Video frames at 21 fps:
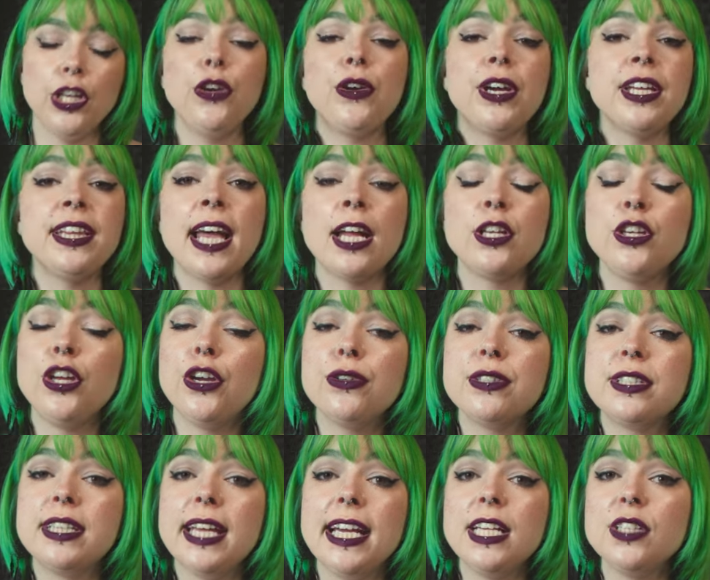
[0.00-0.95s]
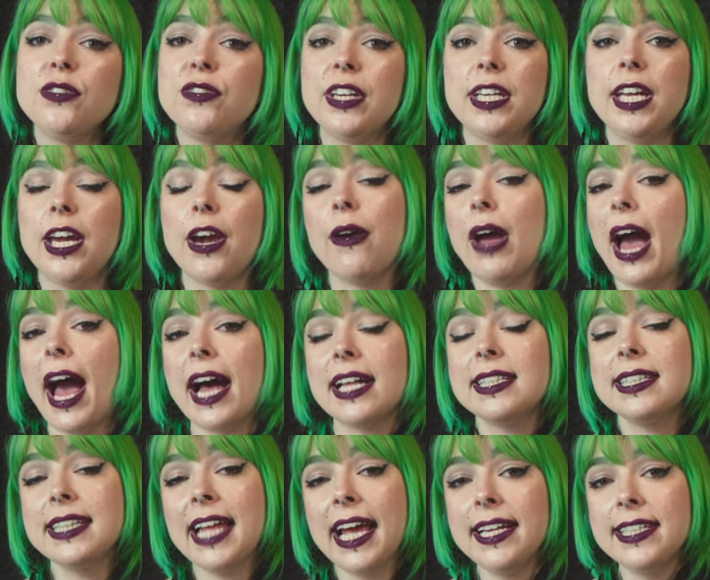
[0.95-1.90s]
You can then use these video
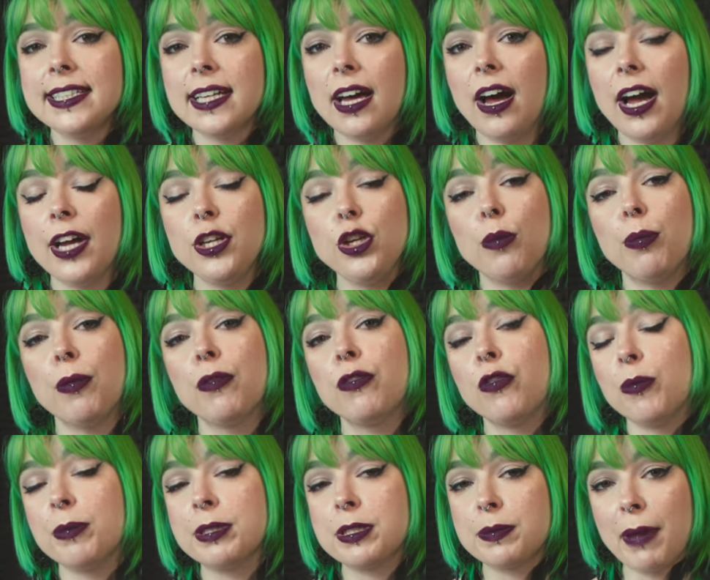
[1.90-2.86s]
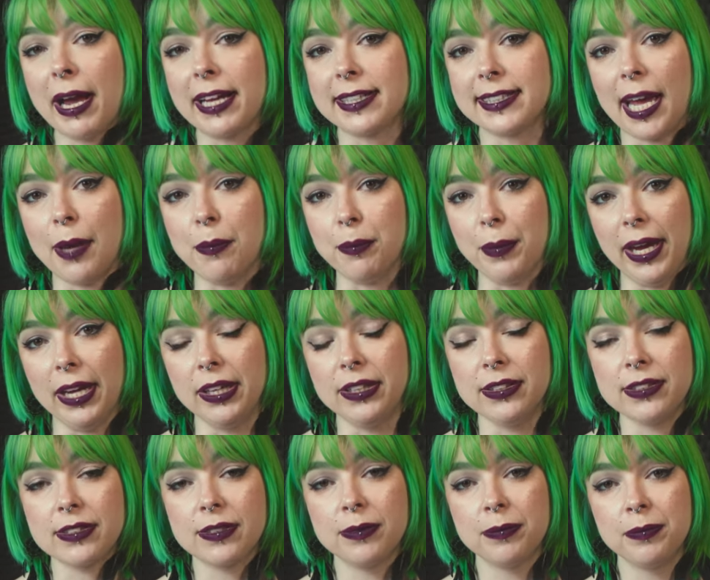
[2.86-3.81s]
ads later in your Performance Max
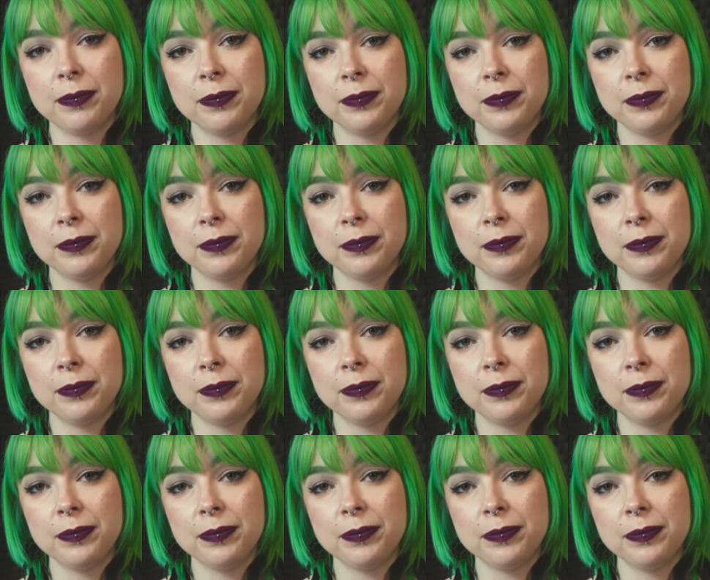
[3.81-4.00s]
campaigns.